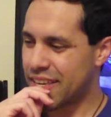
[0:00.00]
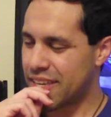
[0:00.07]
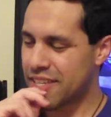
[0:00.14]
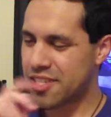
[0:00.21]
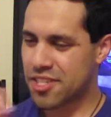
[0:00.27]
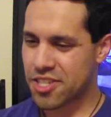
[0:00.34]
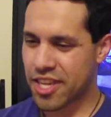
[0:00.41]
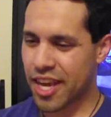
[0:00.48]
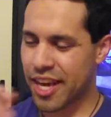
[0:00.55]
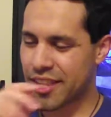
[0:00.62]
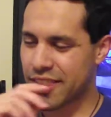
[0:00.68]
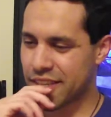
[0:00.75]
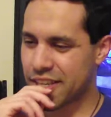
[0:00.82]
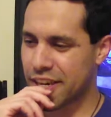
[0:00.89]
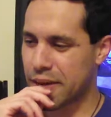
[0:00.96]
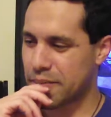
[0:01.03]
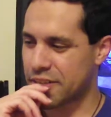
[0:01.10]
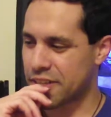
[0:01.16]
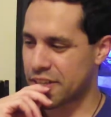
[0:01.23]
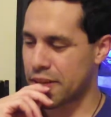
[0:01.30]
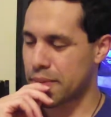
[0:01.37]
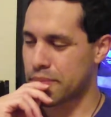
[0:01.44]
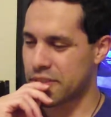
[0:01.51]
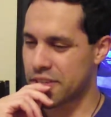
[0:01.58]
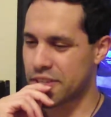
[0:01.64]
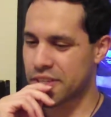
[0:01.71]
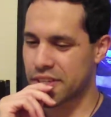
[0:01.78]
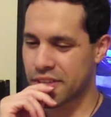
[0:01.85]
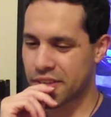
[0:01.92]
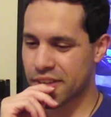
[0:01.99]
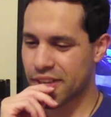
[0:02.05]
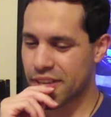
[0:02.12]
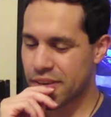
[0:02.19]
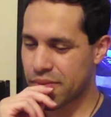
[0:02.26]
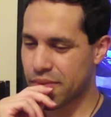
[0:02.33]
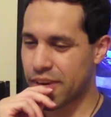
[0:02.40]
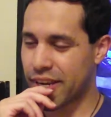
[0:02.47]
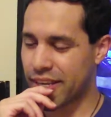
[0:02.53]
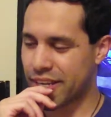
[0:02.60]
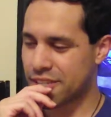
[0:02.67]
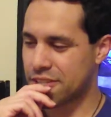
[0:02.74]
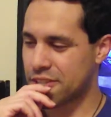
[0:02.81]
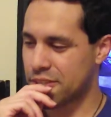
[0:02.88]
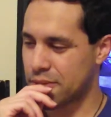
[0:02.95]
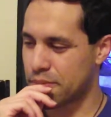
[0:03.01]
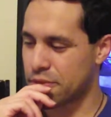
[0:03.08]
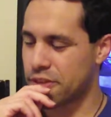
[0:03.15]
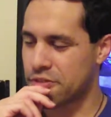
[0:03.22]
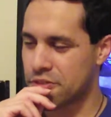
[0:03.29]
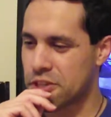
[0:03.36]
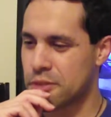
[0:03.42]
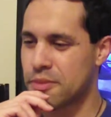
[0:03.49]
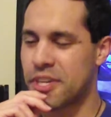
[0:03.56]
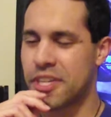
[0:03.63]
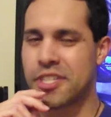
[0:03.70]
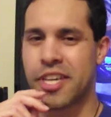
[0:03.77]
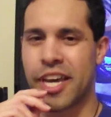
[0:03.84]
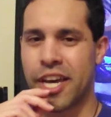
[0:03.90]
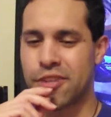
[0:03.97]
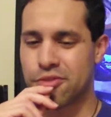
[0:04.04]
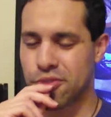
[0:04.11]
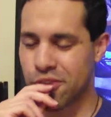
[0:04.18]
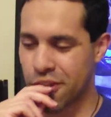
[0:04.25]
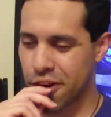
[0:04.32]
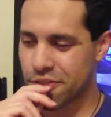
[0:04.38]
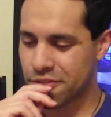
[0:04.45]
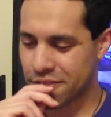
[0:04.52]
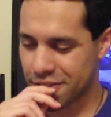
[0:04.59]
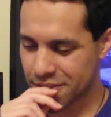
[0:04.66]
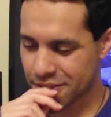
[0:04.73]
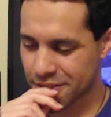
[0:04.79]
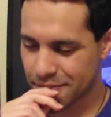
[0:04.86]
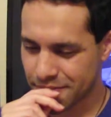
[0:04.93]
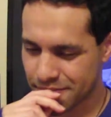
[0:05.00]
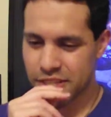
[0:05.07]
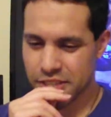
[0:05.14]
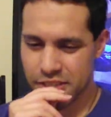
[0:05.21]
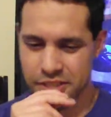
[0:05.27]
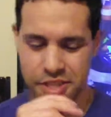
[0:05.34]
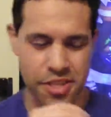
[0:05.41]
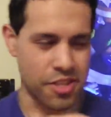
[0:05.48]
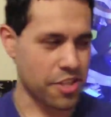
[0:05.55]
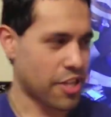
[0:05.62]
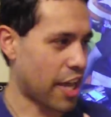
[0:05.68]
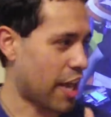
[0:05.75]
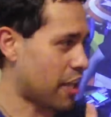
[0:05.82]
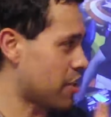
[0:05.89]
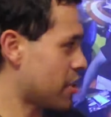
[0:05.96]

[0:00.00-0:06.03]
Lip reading: inside the Comic-Con building, where I got to briefly speak to Andrew Garfield, to see Stan